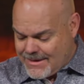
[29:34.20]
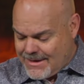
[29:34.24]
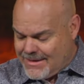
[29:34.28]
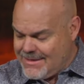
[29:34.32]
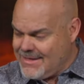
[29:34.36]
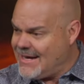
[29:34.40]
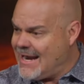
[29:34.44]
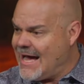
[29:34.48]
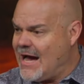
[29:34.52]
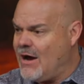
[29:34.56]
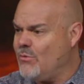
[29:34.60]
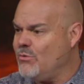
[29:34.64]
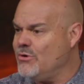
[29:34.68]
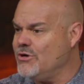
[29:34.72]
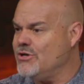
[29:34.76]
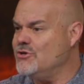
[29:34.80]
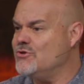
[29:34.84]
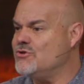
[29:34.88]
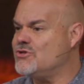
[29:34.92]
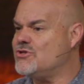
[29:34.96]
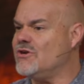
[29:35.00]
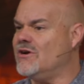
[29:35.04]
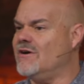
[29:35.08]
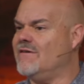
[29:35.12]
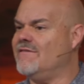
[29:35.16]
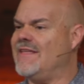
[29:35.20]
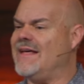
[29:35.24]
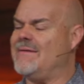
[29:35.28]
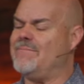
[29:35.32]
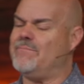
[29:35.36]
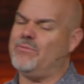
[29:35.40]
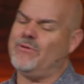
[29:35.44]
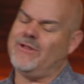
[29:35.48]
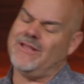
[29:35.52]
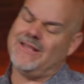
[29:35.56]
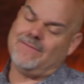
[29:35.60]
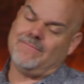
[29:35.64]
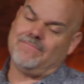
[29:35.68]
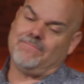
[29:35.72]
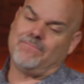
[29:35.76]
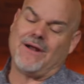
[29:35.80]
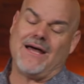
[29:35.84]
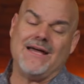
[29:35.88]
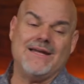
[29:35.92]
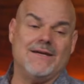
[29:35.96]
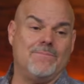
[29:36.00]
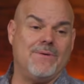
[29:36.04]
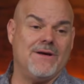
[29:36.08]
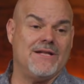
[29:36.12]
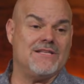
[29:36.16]
And then how will you serve? That probably,
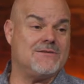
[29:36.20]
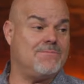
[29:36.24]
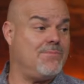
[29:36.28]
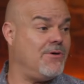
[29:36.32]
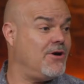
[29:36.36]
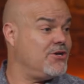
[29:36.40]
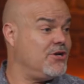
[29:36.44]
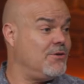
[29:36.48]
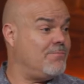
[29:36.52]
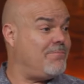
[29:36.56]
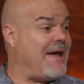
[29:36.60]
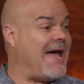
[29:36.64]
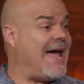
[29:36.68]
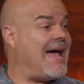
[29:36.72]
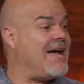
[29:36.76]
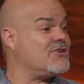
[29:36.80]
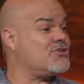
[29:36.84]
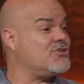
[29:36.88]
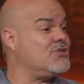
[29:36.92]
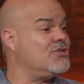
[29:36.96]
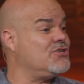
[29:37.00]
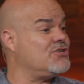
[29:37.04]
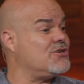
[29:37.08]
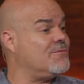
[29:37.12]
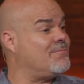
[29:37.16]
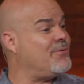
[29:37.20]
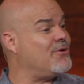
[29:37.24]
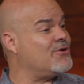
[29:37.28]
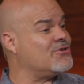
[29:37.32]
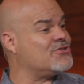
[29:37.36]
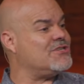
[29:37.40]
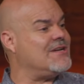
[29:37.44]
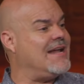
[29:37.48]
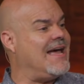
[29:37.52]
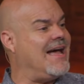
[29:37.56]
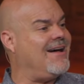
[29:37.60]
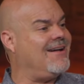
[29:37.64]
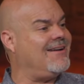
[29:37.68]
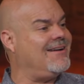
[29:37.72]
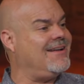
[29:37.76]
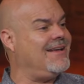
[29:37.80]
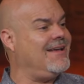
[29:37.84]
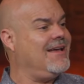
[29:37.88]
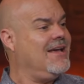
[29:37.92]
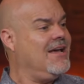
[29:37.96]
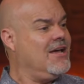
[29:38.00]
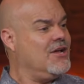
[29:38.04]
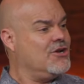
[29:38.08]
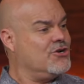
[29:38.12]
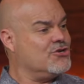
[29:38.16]
probably depends upon your passions, your
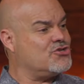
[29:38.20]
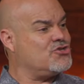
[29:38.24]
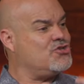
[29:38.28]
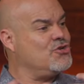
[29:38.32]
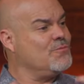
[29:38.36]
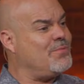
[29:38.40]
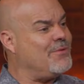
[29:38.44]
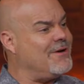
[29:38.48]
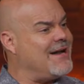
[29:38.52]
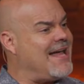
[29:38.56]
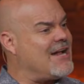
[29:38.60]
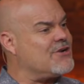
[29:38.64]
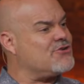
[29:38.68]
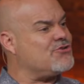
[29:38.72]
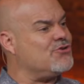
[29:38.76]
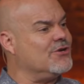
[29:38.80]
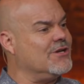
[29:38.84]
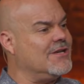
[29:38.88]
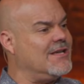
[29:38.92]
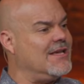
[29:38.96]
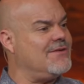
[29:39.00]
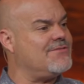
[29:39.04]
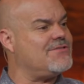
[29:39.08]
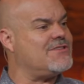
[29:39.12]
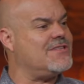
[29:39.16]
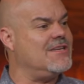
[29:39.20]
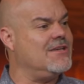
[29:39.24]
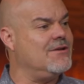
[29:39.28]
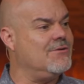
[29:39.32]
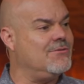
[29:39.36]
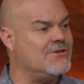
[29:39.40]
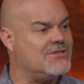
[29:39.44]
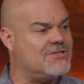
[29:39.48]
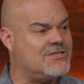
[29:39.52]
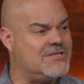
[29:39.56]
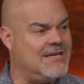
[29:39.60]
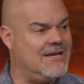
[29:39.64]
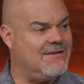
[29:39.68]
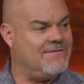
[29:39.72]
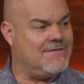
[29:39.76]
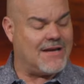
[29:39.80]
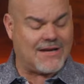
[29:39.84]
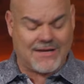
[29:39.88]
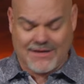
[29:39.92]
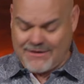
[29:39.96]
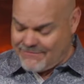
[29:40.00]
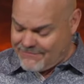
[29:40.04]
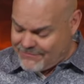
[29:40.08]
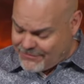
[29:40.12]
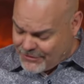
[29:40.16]
personality, your supernatural gifts that you received
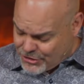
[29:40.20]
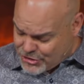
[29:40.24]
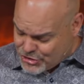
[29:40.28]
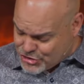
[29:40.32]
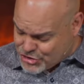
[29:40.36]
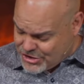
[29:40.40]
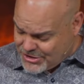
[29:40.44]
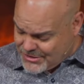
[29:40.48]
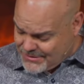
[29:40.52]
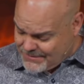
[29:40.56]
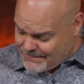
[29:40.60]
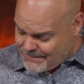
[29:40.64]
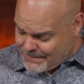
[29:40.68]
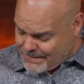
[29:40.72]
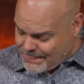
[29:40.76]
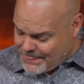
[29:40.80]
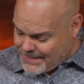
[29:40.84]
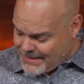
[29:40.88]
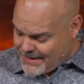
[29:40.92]
at conversion.